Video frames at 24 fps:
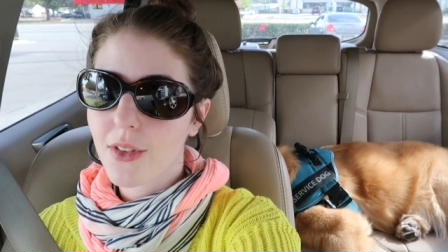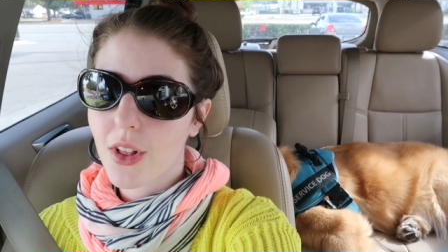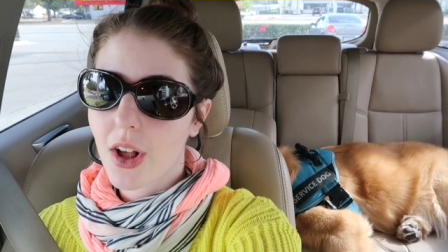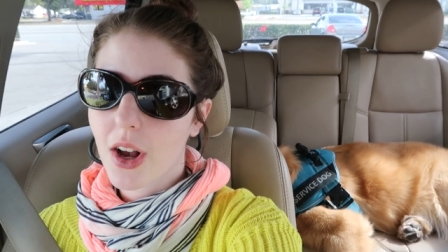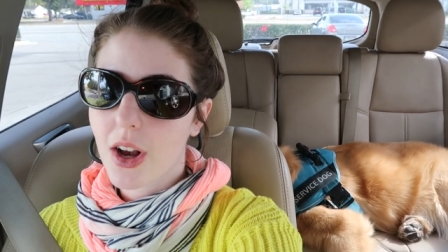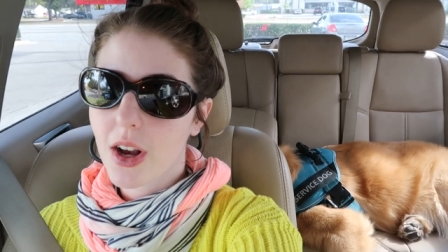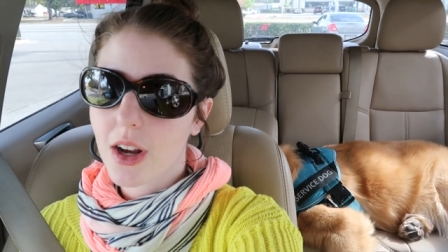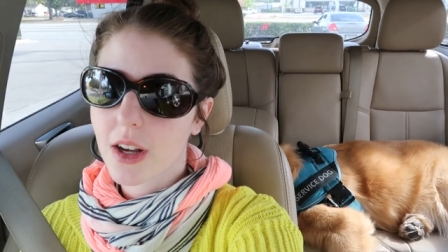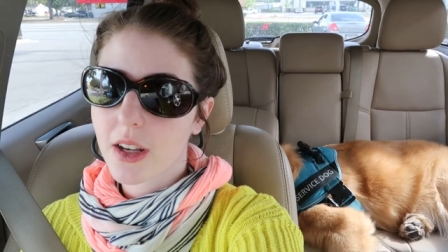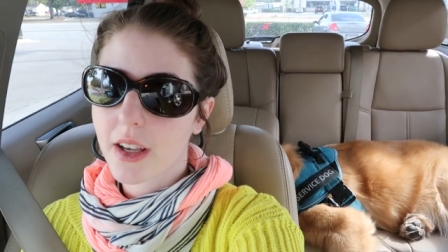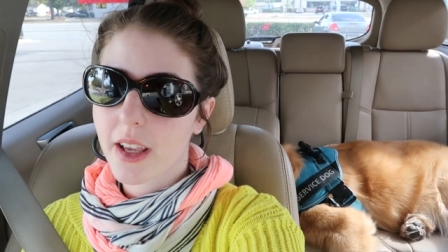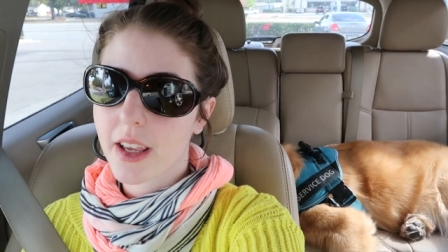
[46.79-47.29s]

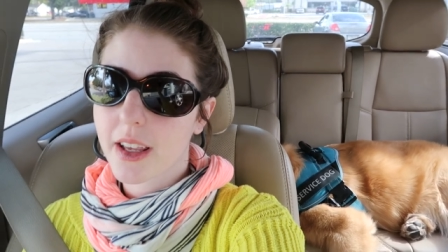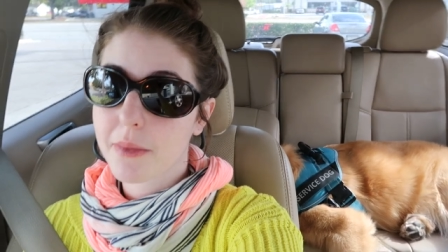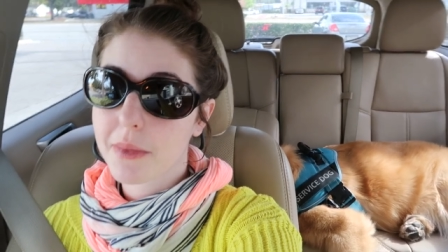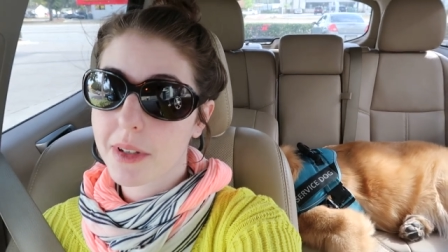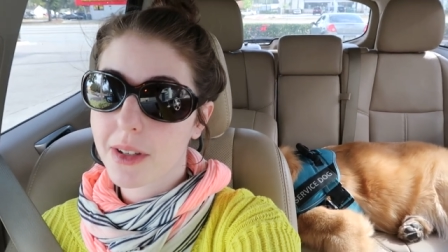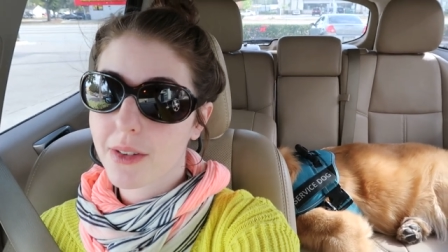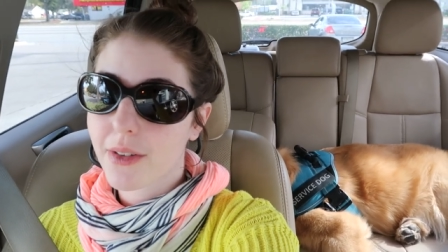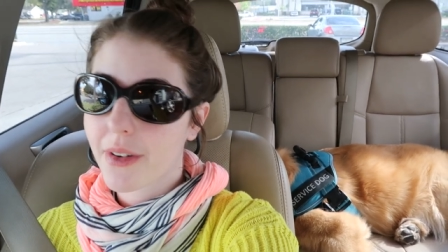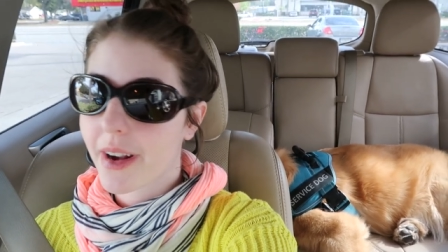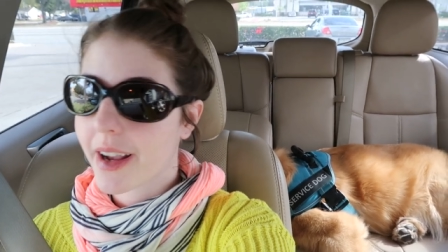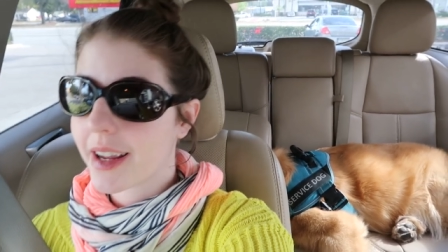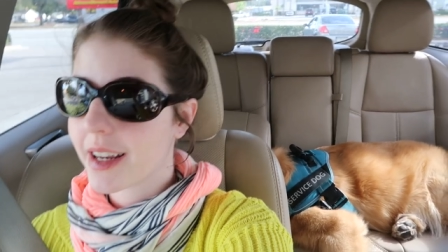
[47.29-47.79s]
vlog and
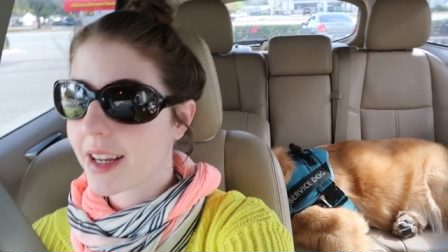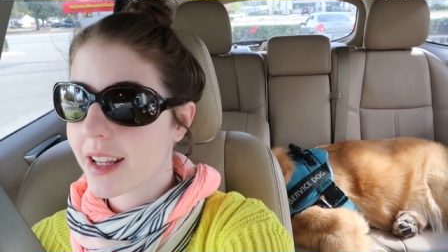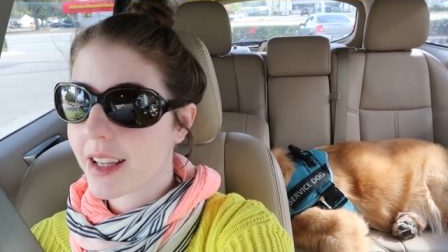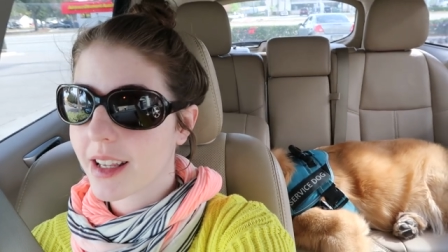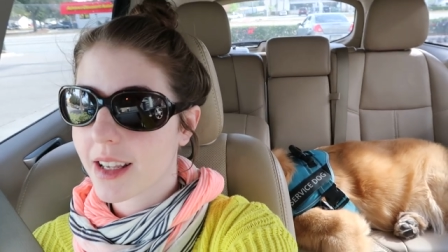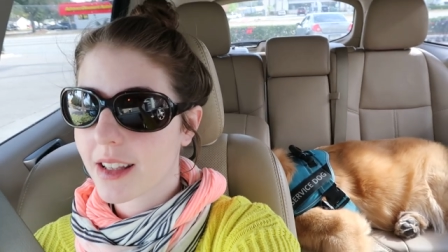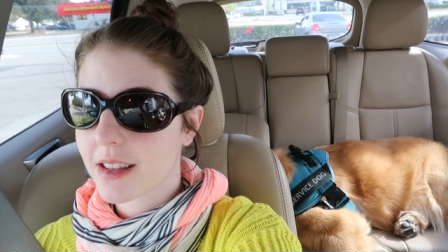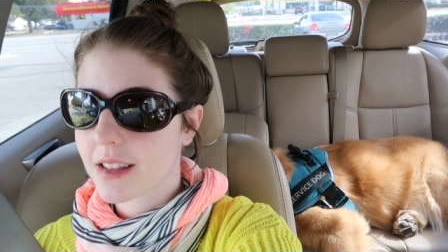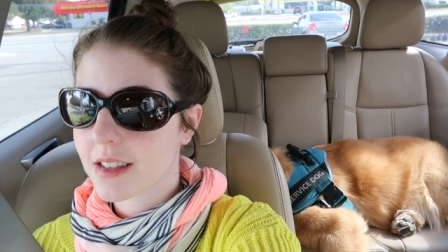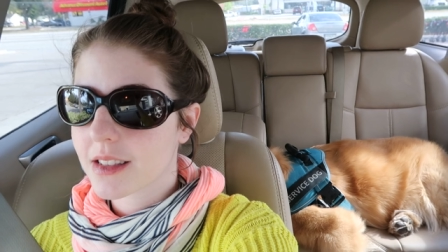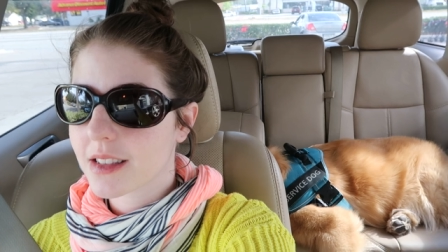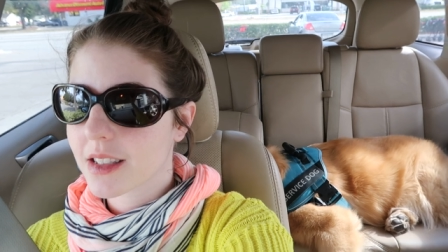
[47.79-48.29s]
be
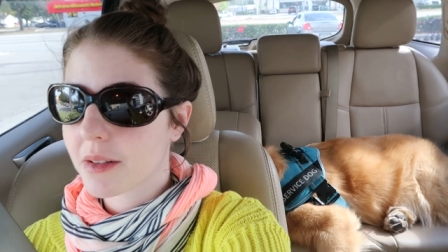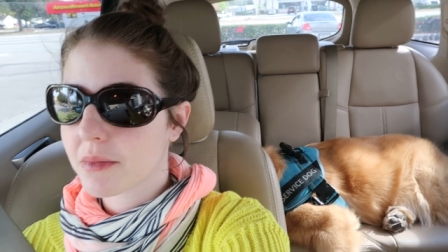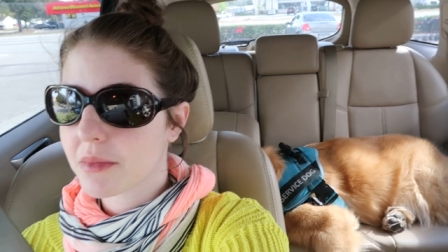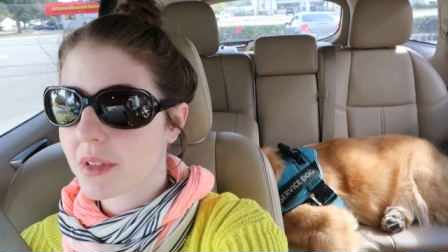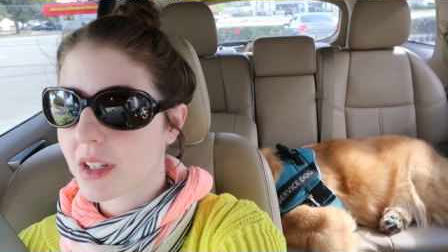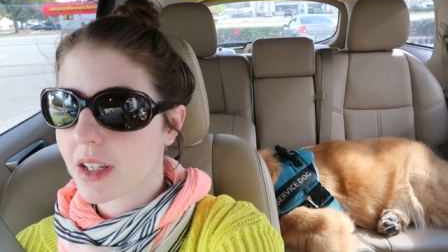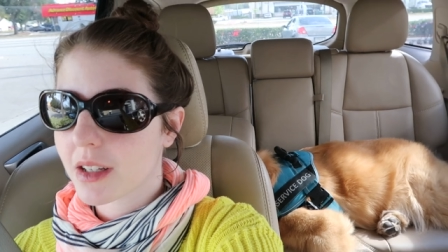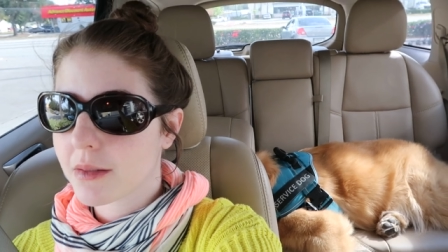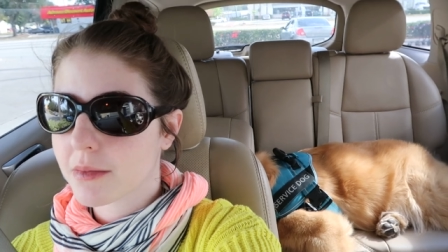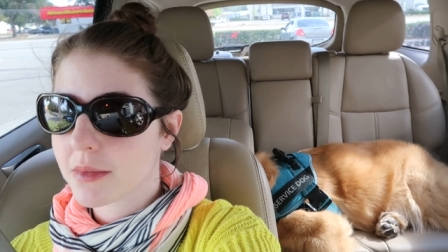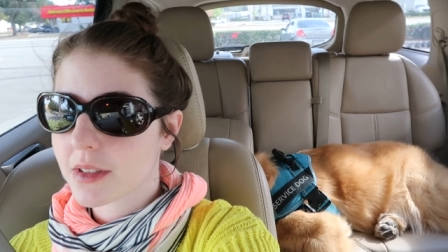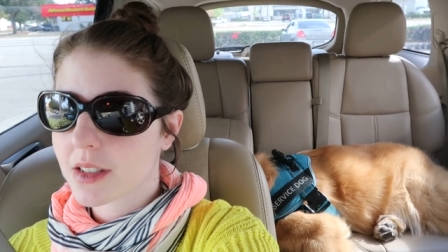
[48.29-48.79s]
writing at the
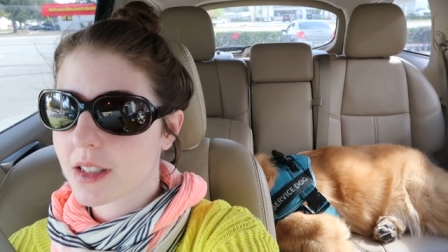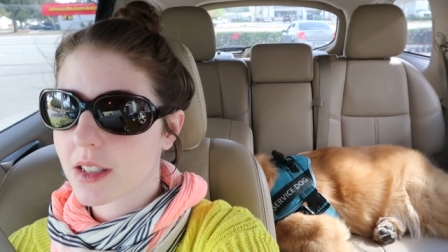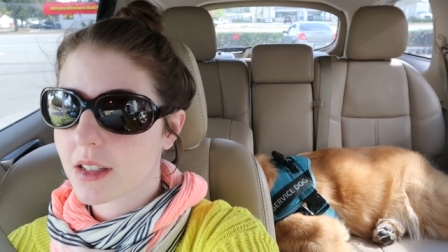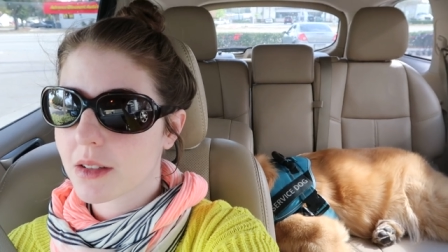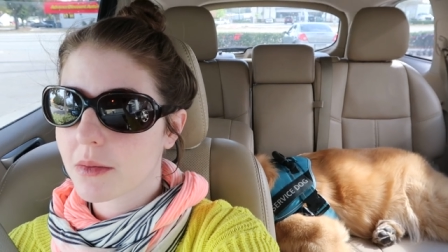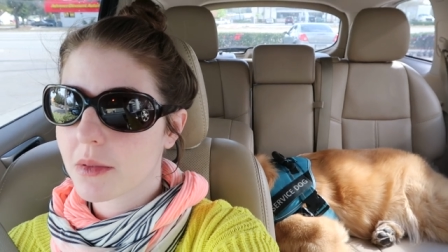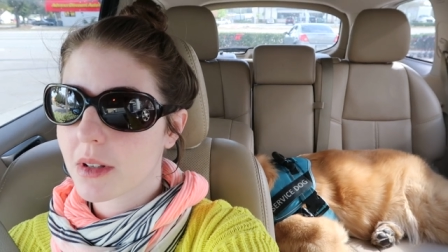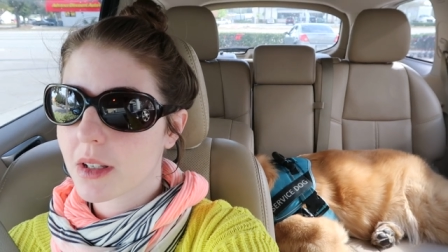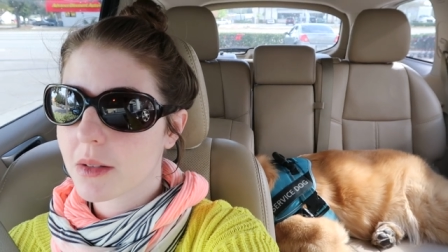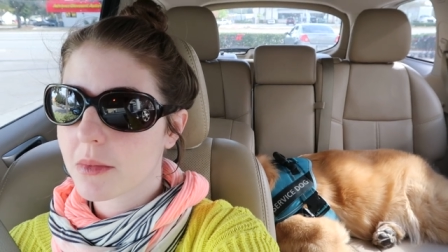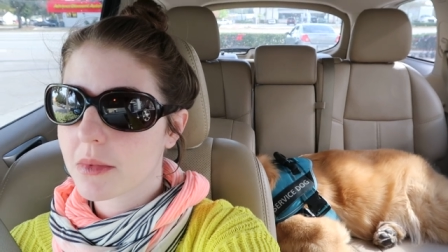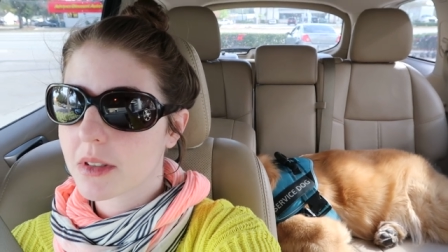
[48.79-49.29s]
same time, so
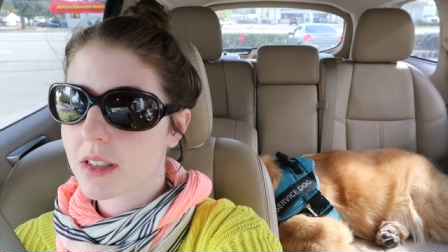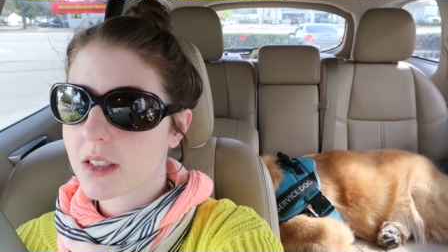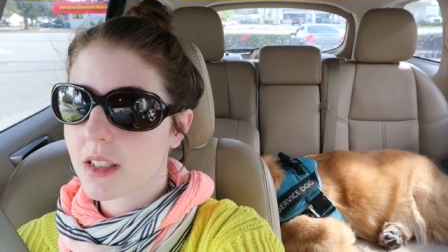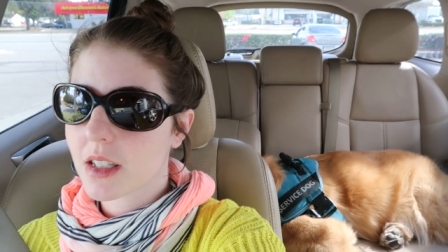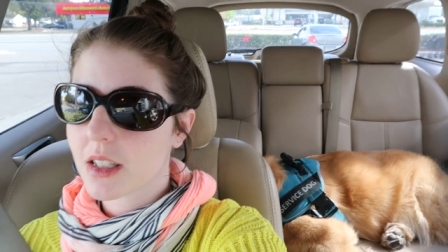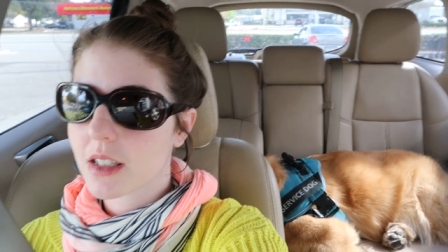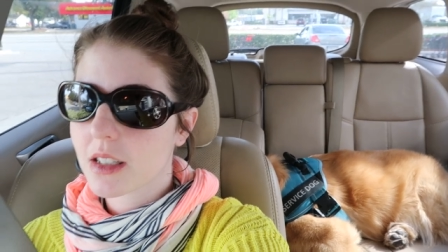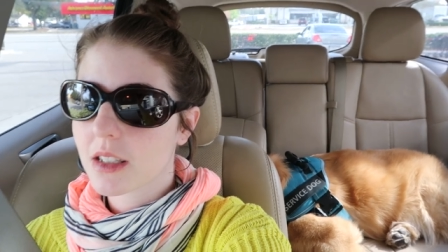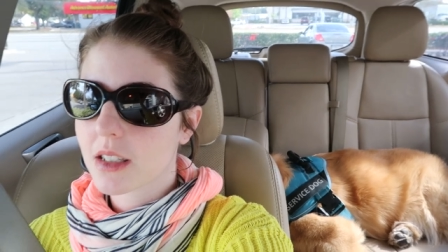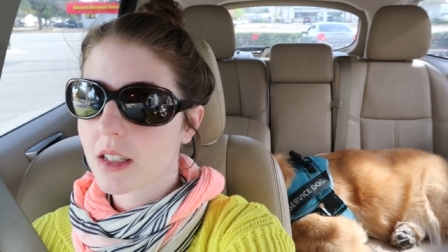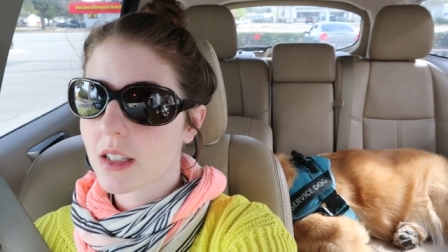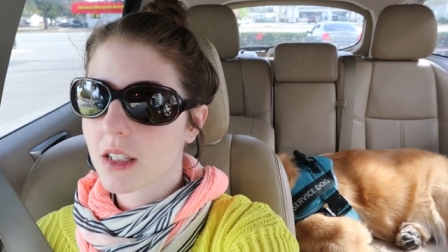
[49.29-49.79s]
it'll make me
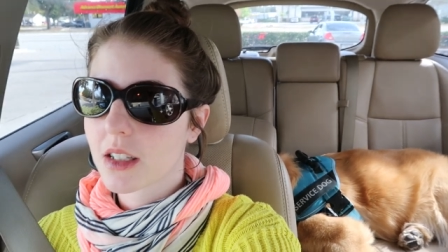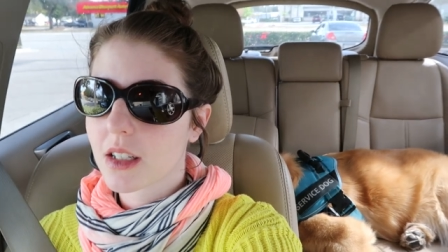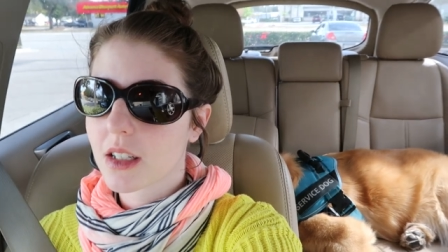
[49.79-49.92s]
sick.